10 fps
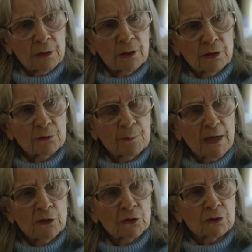that his
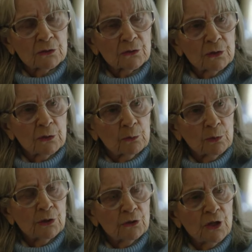patients
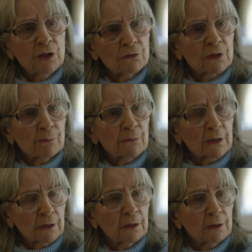would achieve something.